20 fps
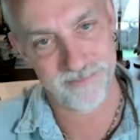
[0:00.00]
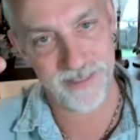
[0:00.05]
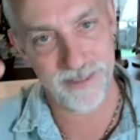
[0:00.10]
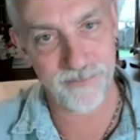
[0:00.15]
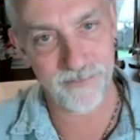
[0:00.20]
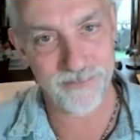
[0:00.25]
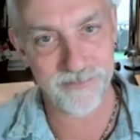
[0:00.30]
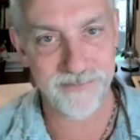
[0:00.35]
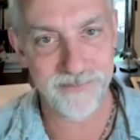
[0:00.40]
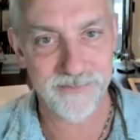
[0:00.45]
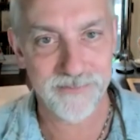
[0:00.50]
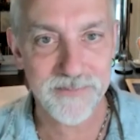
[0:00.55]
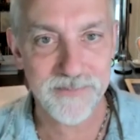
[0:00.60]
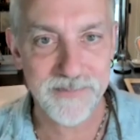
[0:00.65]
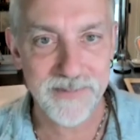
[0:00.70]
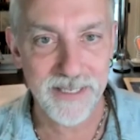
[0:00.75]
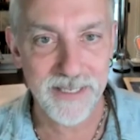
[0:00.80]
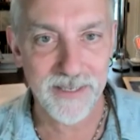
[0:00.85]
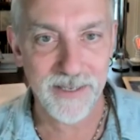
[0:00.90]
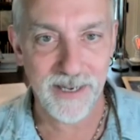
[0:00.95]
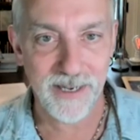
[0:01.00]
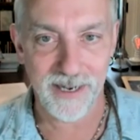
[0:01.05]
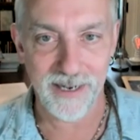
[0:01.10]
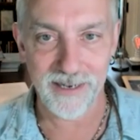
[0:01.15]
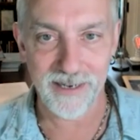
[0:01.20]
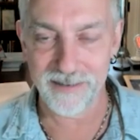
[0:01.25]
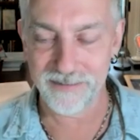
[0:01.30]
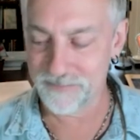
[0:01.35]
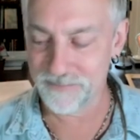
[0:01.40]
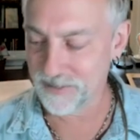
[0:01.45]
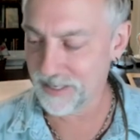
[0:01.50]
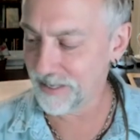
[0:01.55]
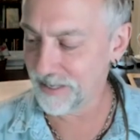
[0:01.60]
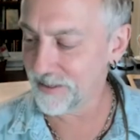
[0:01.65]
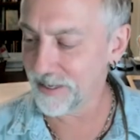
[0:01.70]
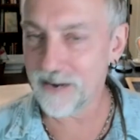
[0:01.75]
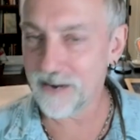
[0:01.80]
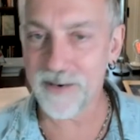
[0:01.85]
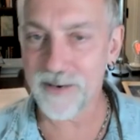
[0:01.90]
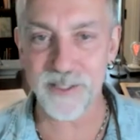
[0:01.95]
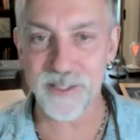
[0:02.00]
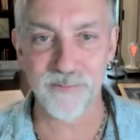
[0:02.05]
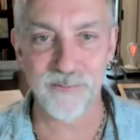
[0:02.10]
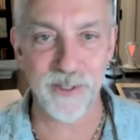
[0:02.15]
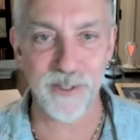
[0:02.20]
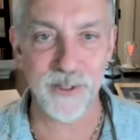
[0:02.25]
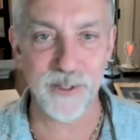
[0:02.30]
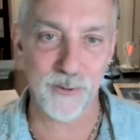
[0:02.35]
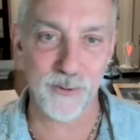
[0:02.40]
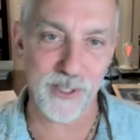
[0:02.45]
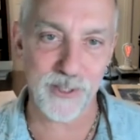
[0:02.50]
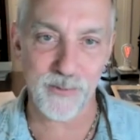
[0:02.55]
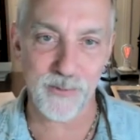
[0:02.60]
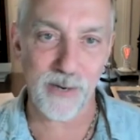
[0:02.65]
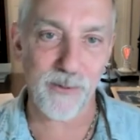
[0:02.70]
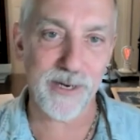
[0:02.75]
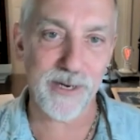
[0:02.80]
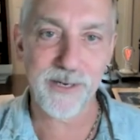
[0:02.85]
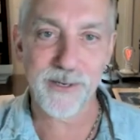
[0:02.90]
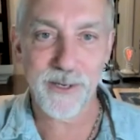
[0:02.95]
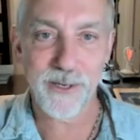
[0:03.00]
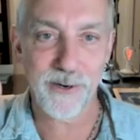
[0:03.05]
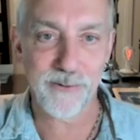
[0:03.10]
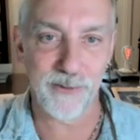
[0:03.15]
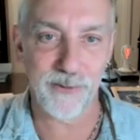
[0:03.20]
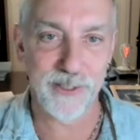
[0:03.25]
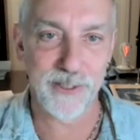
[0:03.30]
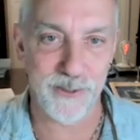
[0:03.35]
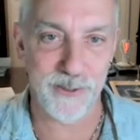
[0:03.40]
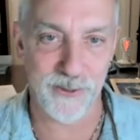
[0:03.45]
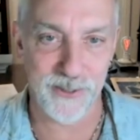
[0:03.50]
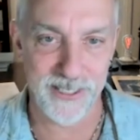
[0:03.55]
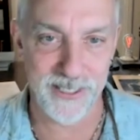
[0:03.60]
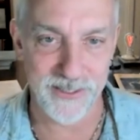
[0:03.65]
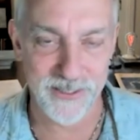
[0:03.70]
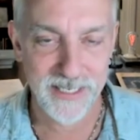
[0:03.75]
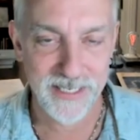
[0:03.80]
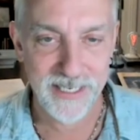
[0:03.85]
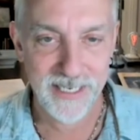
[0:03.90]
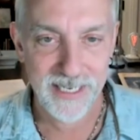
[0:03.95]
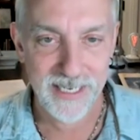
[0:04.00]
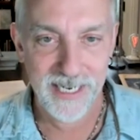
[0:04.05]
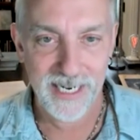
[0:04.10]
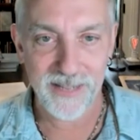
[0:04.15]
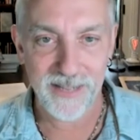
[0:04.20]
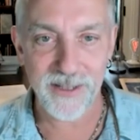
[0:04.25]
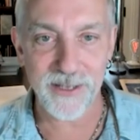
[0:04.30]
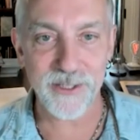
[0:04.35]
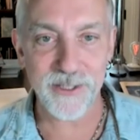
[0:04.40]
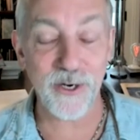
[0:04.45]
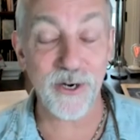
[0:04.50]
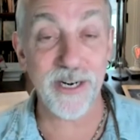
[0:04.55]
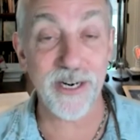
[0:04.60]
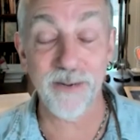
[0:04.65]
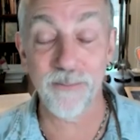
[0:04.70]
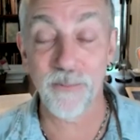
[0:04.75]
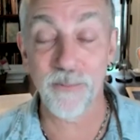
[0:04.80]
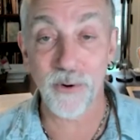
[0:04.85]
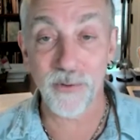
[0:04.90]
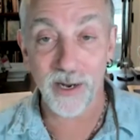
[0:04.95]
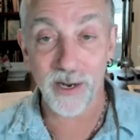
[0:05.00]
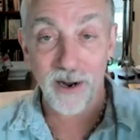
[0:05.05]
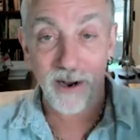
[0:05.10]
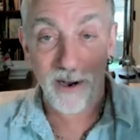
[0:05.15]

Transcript: know, uh, I think I've got some fun stories, but I want to hear your fun stories." And they'll start, and I'm going like,